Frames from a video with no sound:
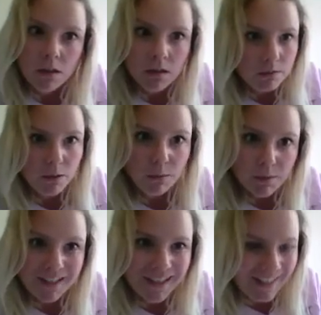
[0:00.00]
number
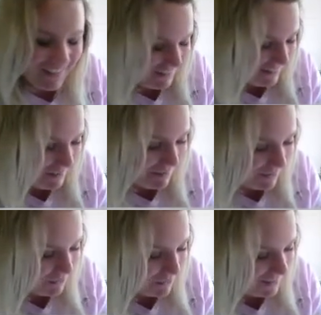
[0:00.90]
C, I keep saying the
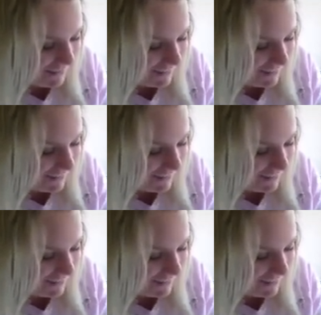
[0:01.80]
wrong thing.